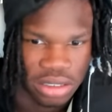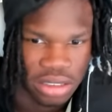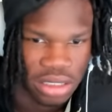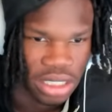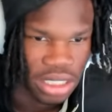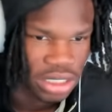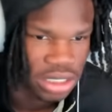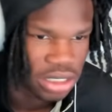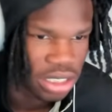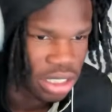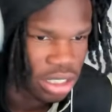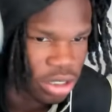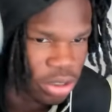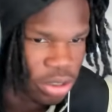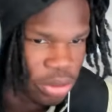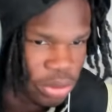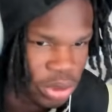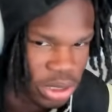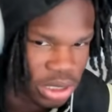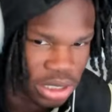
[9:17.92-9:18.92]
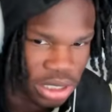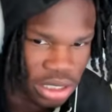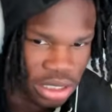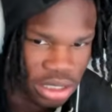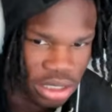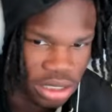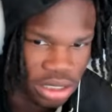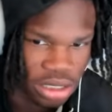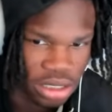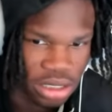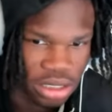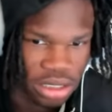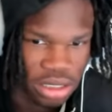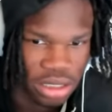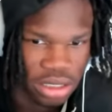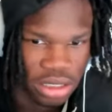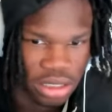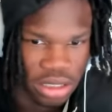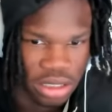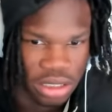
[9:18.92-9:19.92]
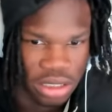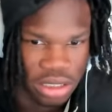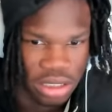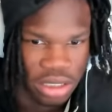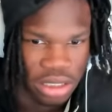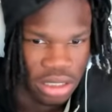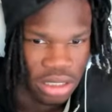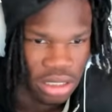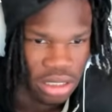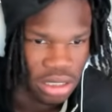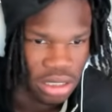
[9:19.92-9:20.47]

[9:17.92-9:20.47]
That's so not the teacher can't spread I guess not.